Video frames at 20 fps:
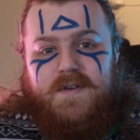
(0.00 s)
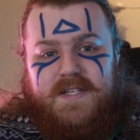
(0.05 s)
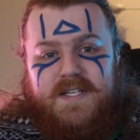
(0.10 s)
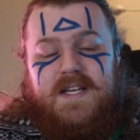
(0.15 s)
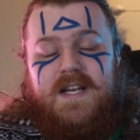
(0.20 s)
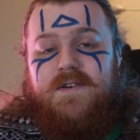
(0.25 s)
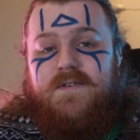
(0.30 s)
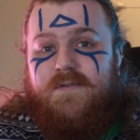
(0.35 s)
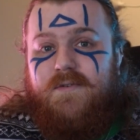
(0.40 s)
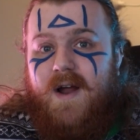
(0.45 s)
She
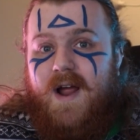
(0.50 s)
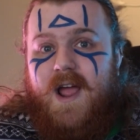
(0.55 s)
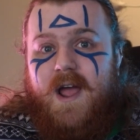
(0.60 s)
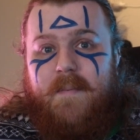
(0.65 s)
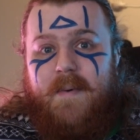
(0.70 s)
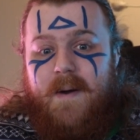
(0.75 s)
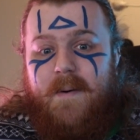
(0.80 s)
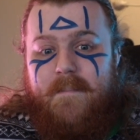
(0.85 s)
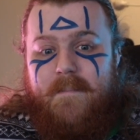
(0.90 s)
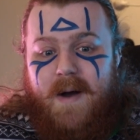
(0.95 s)
didn't write
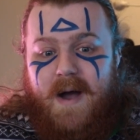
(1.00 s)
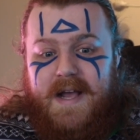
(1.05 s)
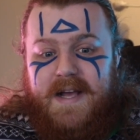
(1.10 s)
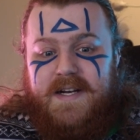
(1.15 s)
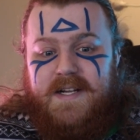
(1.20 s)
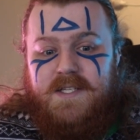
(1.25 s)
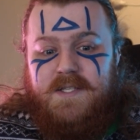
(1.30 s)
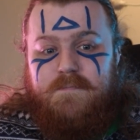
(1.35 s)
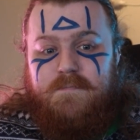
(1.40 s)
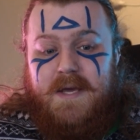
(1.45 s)
about
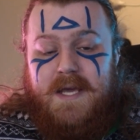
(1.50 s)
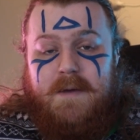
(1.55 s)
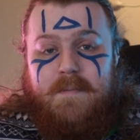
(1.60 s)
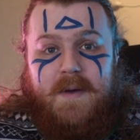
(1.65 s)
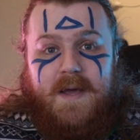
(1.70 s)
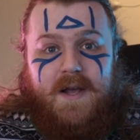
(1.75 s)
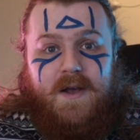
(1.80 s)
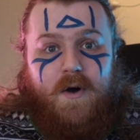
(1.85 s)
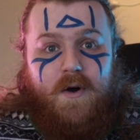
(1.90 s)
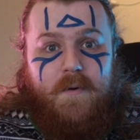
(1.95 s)
minors
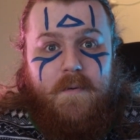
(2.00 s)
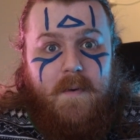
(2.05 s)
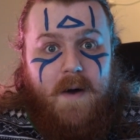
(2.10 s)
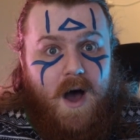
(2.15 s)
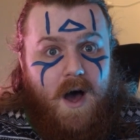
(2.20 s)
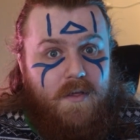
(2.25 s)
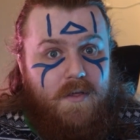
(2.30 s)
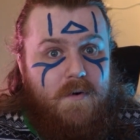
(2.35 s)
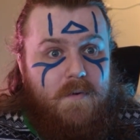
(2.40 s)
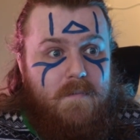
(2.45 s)
peeping on
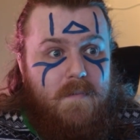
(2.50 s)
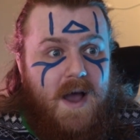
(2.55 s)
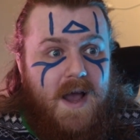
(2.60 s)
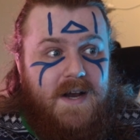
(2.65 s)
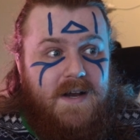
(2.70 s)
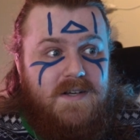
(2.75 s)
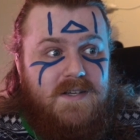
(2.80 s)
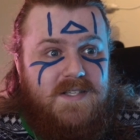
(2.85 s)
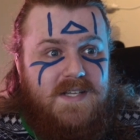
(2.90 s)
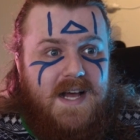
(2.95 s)
other
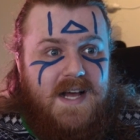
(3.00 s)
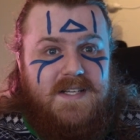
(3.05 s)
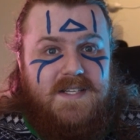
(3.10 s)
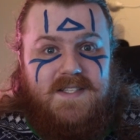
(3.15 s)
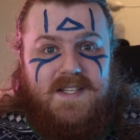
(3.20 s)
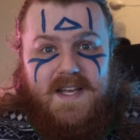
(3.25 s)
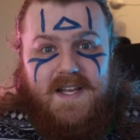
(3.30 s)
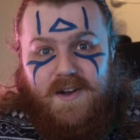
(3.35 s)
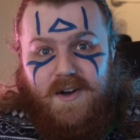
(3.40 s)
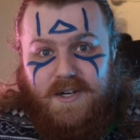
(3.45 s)
minors as
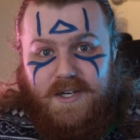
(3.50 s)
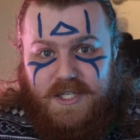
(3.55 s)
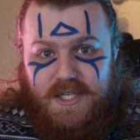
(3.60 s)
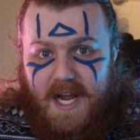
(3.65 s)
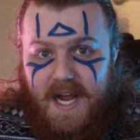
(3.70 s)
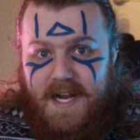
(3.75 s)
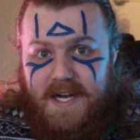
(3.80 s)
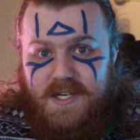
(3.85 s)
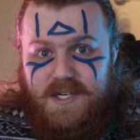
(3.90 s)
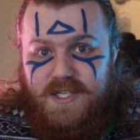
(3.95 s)
they got
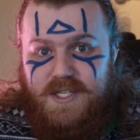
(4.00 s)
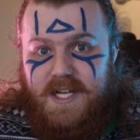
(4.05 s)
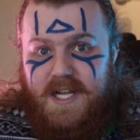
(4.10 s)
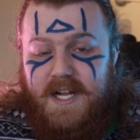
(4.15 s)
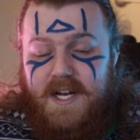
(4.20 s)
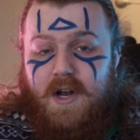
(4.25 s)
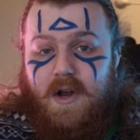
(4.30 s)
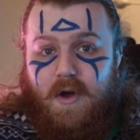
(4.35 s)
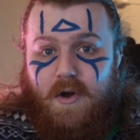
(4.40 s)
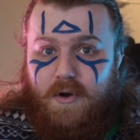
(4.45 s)
changed
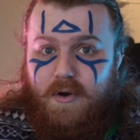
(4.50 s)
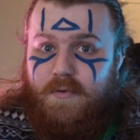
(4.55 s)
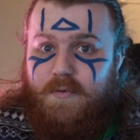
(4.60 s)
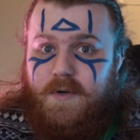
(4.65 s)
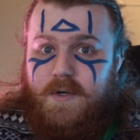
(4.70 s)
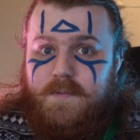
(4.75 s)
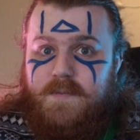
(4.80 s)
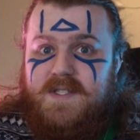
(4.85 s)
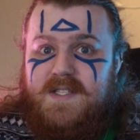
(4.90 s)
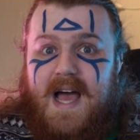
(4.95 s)
in locker
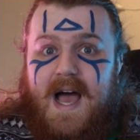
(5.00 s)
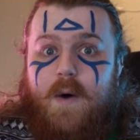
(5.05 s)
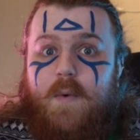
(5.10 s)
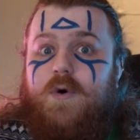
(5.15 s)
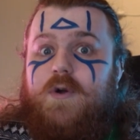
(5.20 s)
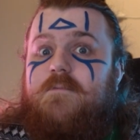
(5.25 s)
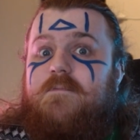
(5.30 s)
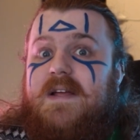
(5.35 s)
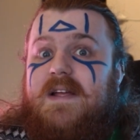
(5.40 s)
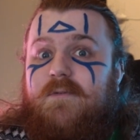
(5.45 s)
rooms. That
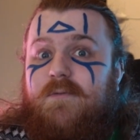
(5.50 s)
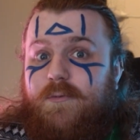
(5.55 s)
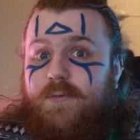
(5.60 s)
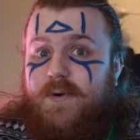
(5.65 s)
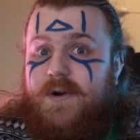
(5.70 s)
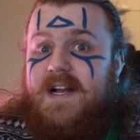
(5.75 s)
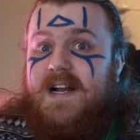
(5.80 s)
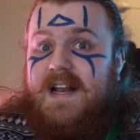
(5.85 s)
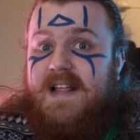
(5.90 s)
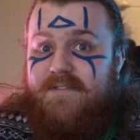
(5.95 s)
would be
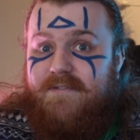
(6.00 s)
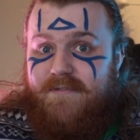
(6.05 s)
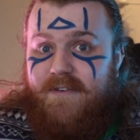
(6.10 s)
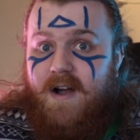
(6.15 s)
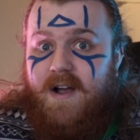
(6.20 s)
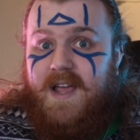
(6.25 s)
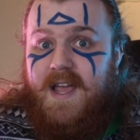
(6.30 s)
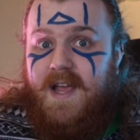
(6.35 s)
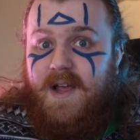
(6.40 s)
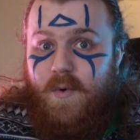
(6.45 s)
really
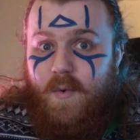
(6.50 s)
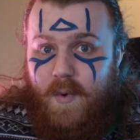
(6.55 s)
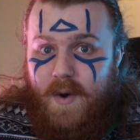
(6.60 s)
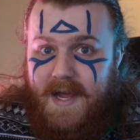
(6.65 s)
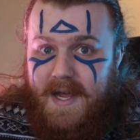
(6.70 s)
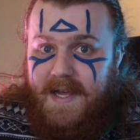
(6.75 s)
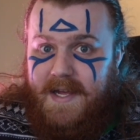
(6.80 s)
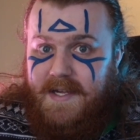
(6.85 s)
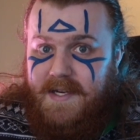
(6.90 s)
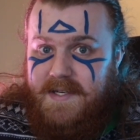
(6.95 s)
fucking
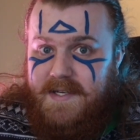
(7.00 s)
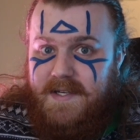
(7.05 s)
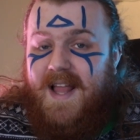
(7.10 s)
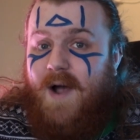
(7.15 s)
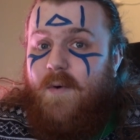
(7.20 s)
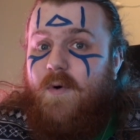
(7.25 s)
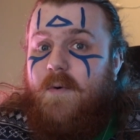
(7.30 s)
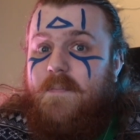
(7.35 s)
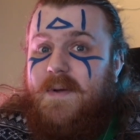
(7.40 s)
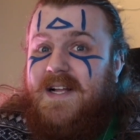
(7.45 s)
weird.
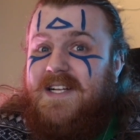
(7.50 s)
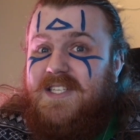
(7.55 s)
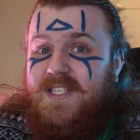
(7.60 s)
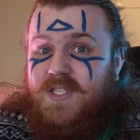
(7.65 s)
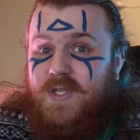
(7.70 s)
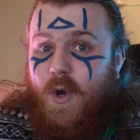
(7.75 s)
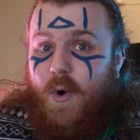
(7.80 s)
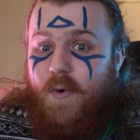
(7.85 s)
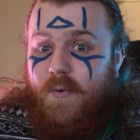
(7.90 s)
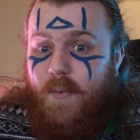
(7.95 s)
That would be
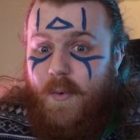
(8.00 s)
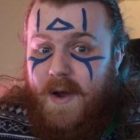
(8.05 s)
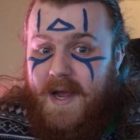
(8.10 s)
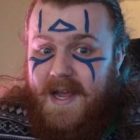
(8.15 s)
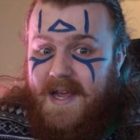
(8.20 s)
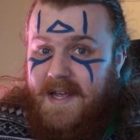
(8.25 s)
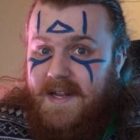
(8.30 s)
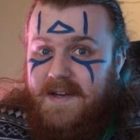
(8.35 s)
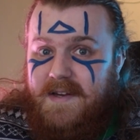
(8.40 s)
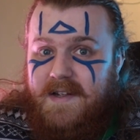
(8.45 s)
so
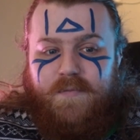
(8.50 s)
weird.